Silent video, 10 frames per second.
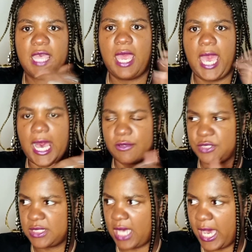
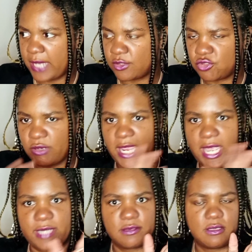Outside of
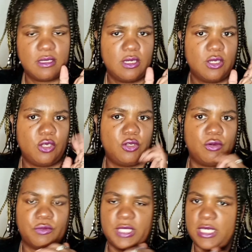track, you know,
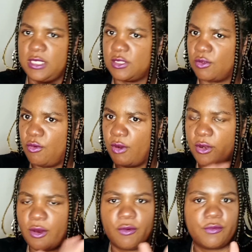things are going
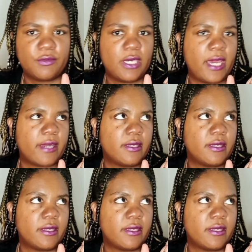on. Like,